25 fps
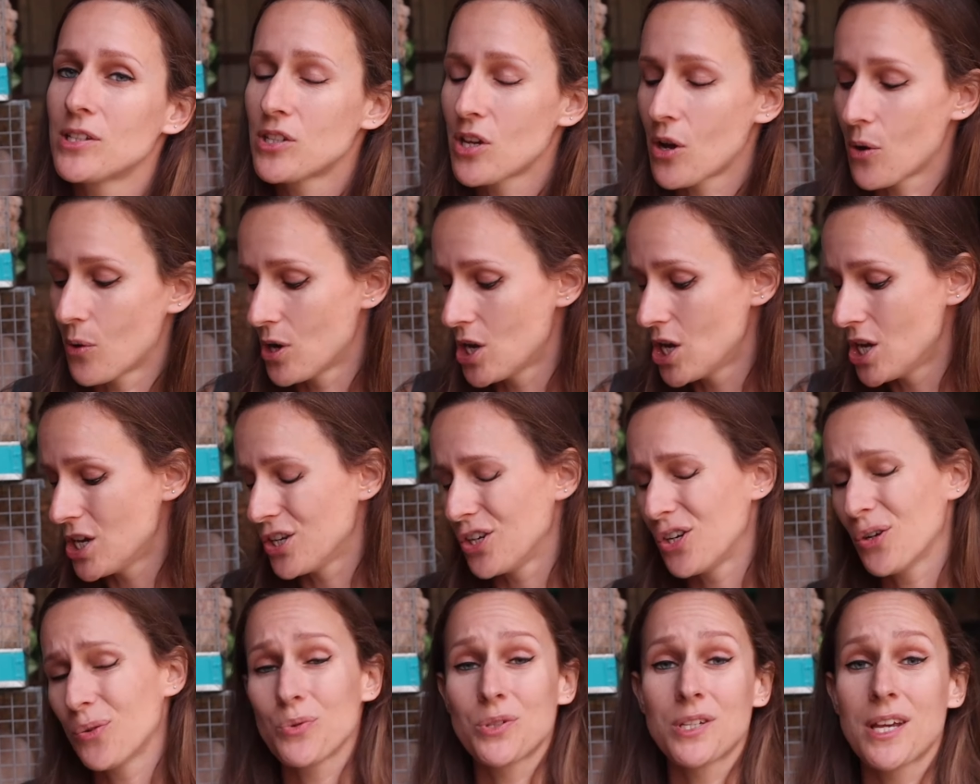So
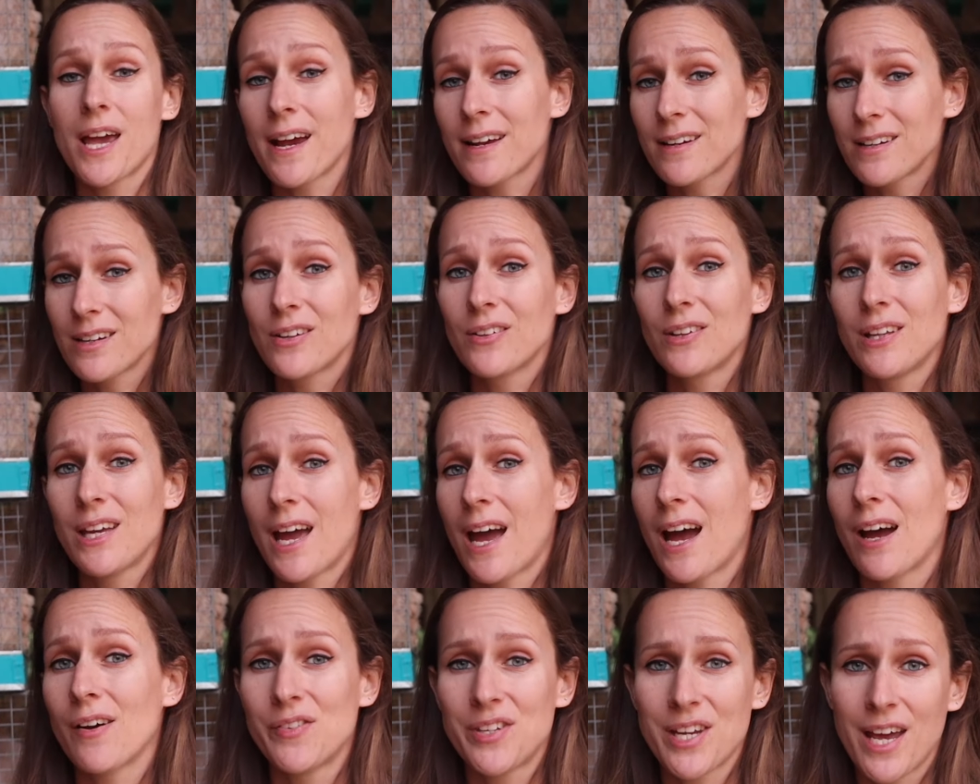you don't technically
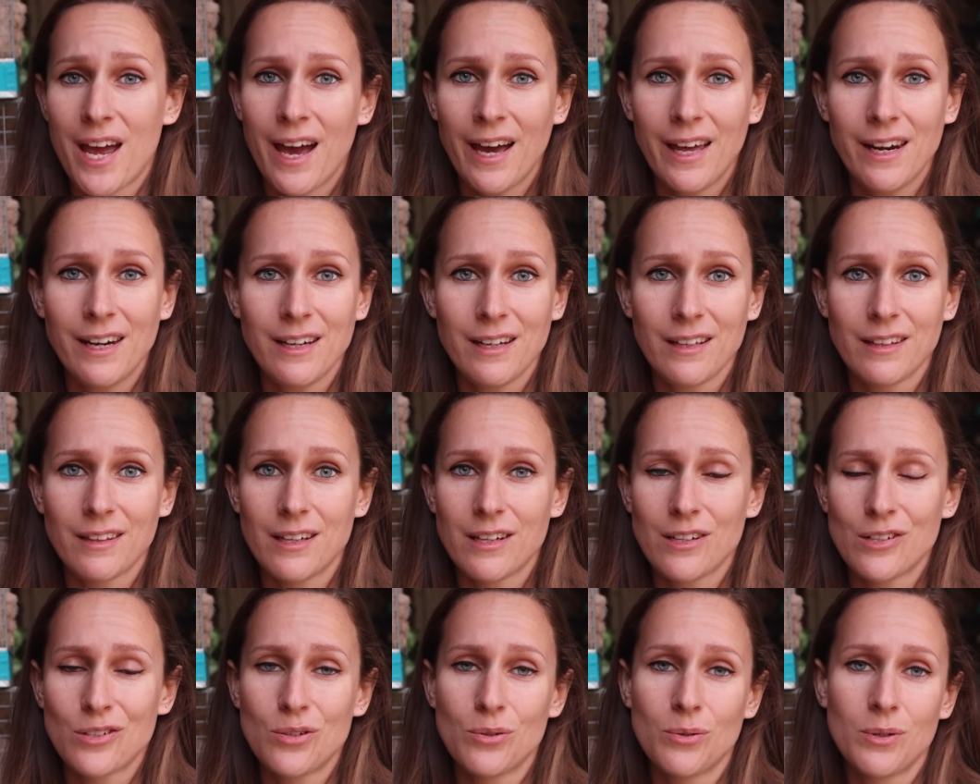have to add
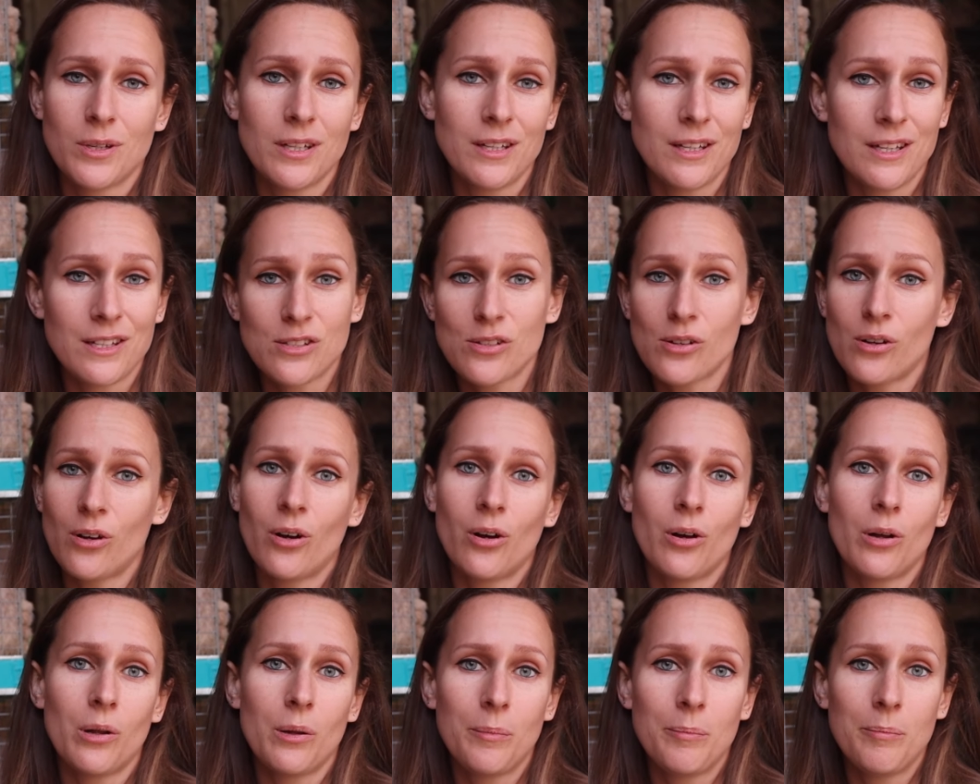anything to it. It's
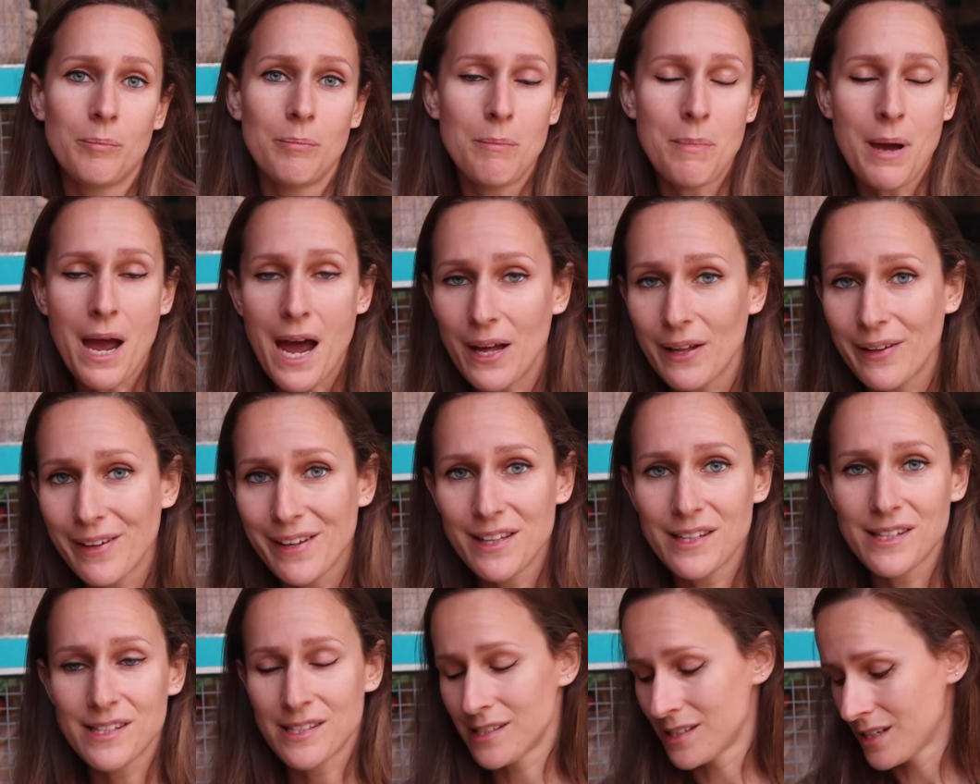all
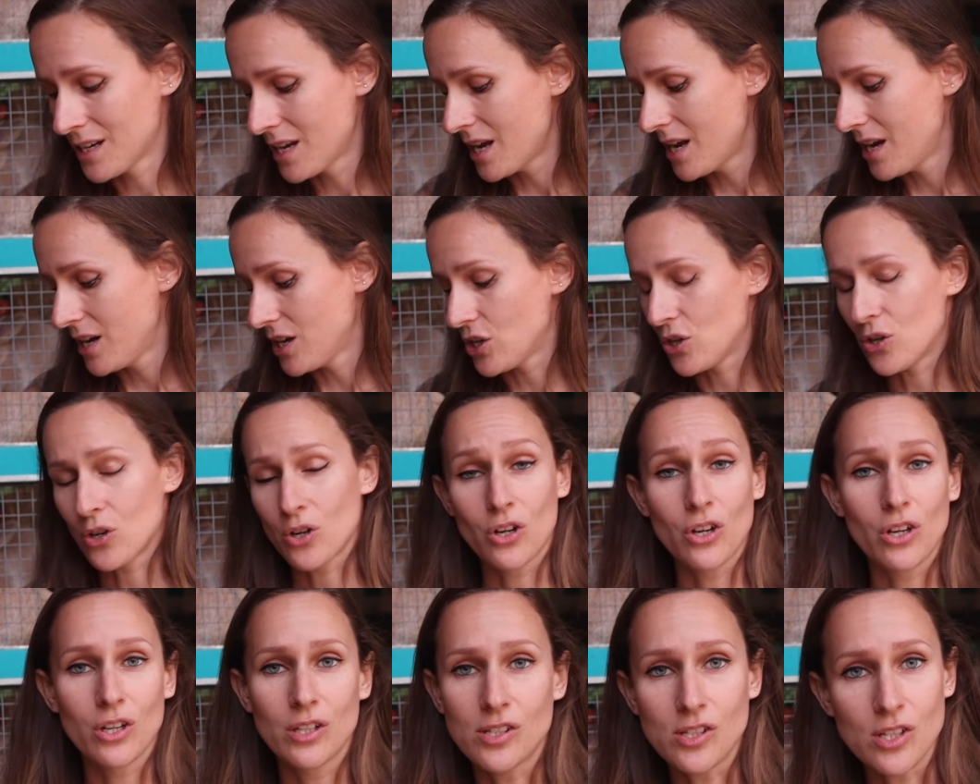balanced,
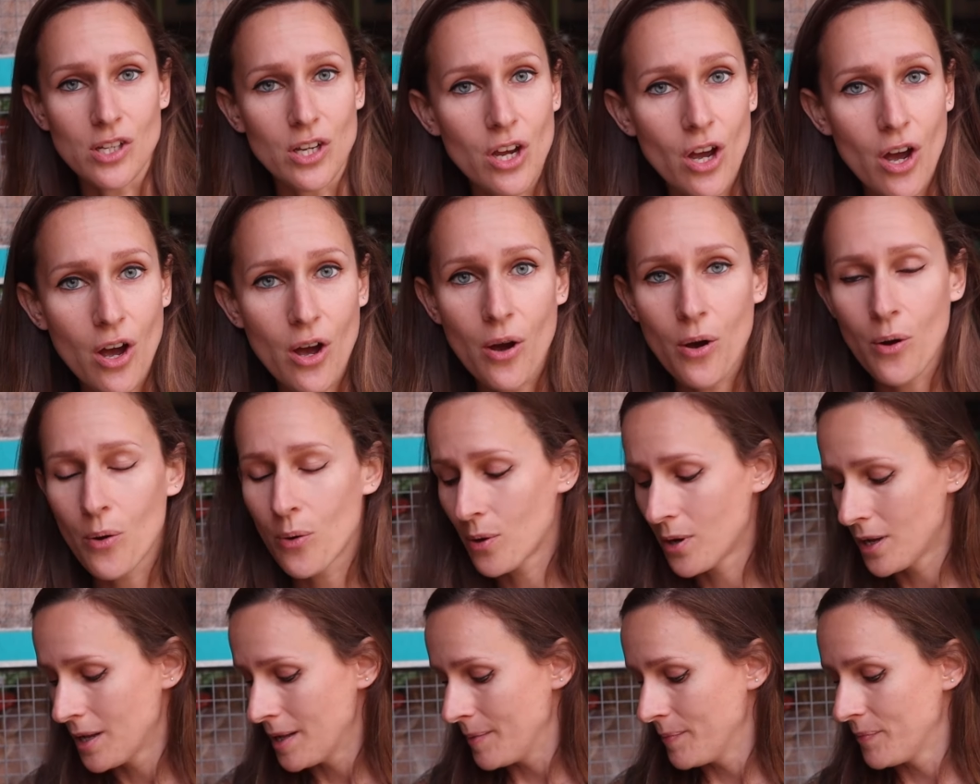you're good to
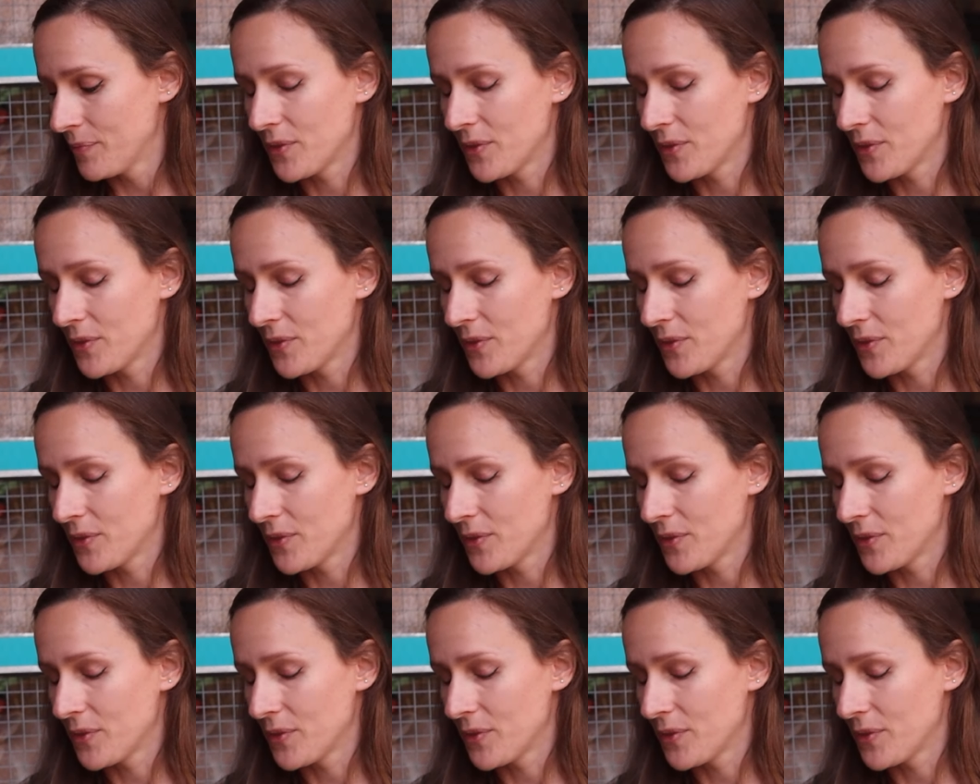go.